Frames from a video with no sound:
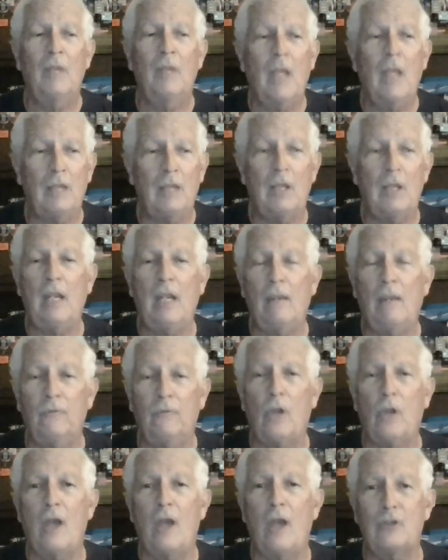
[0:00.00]
they have
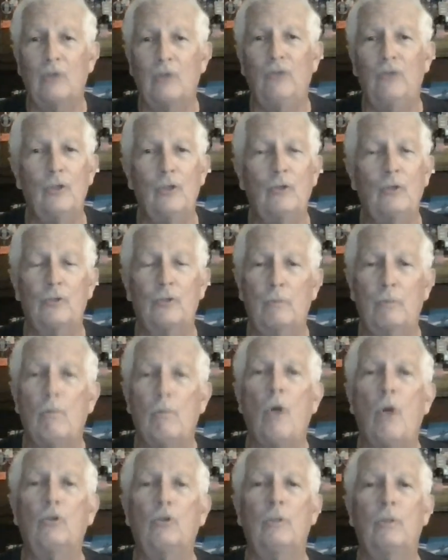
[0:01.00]
lost their vehicles
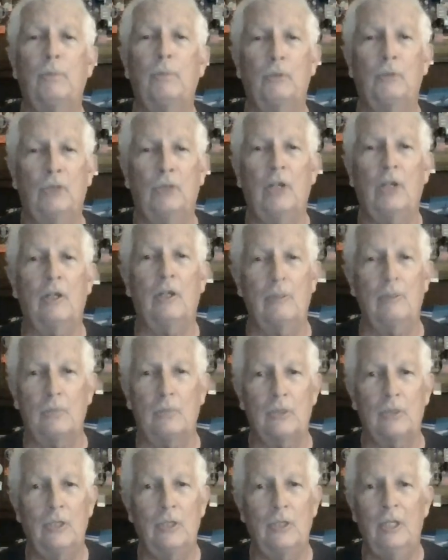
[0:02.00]
multiple
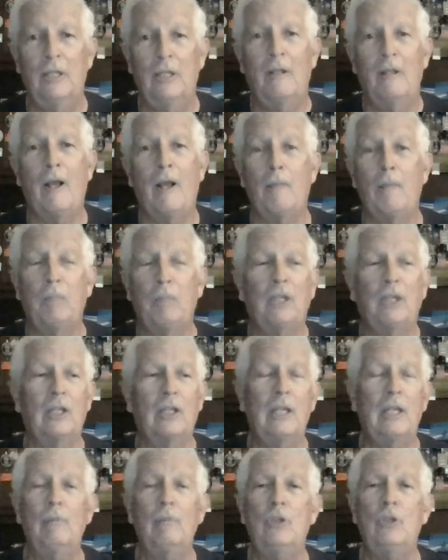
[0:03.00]
times. But the
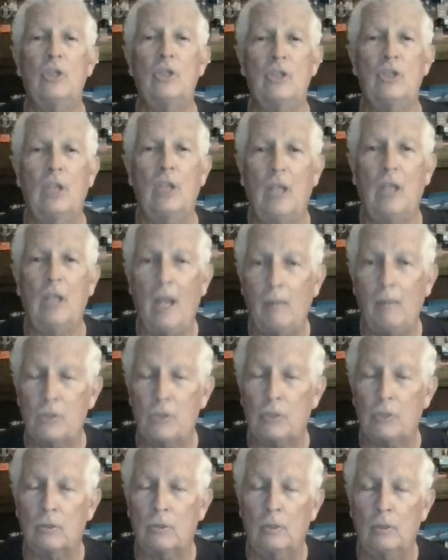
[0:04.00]
images they
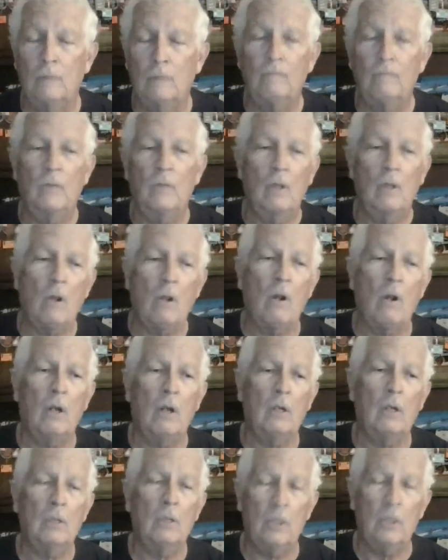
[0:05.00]
capture
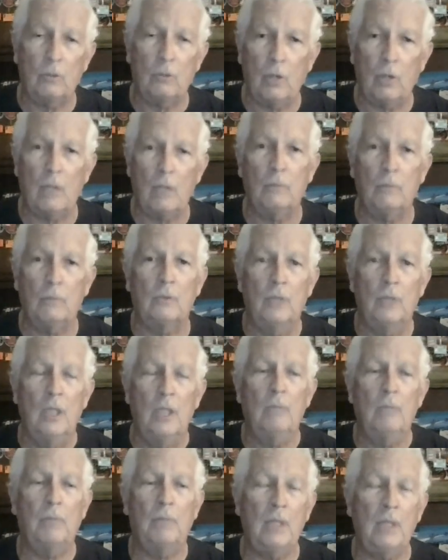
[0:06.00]
are incredible,
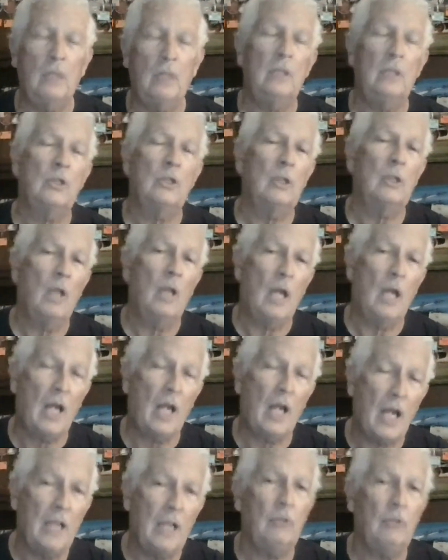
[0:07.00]
but it is
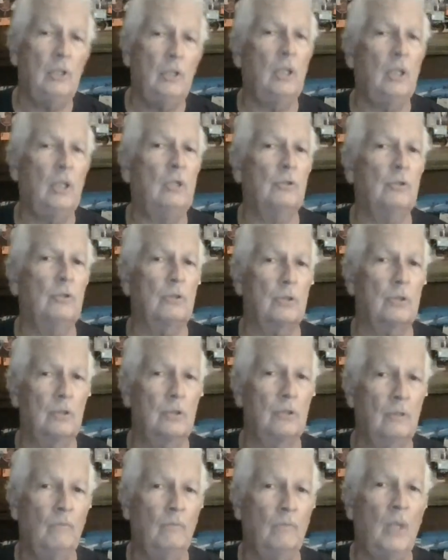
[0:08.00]
highly dangerous.
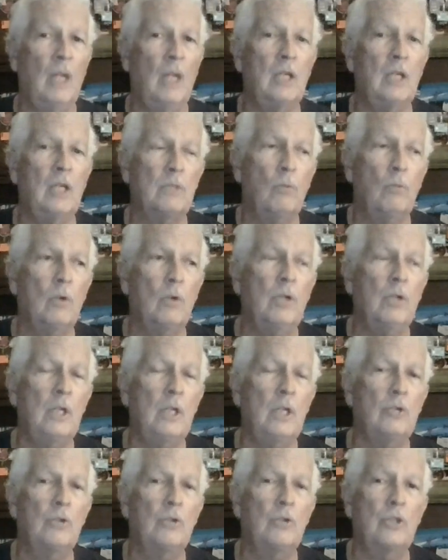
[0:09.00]
It is more
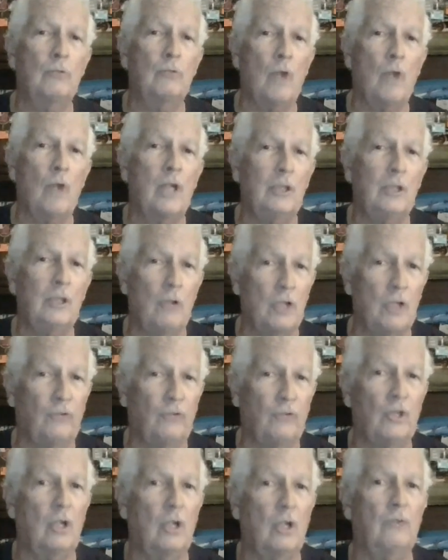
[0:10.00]
dangerous than rocket launch
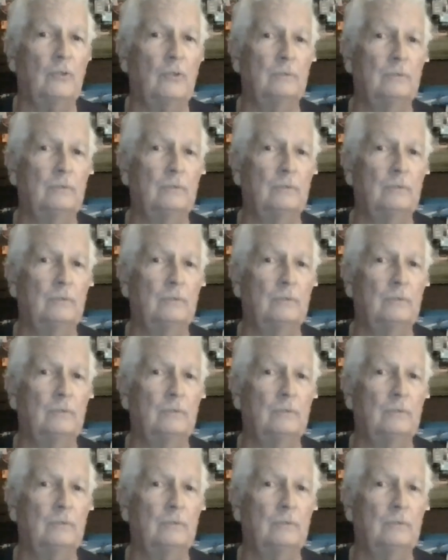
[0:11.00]
photography.